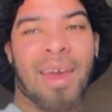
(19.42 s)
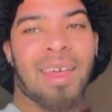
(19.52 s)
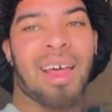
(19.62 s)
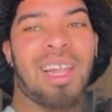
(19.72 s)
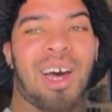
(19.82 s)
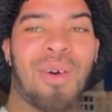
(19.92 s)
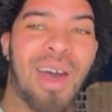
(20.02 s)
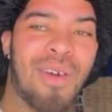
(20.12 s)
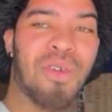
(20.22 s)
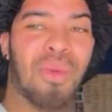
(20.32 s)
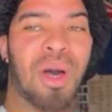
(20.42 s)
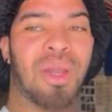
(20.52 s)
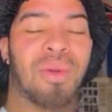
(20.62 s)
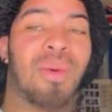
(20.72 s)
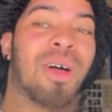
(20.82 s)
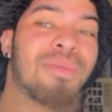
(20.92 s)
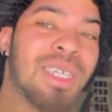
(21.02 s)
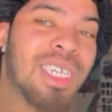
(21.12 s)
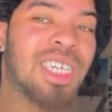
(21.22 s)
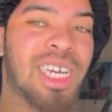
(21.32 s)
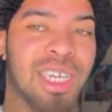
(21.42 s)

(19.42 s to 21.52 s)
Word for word: Hello, everyone. Welcome to the Jay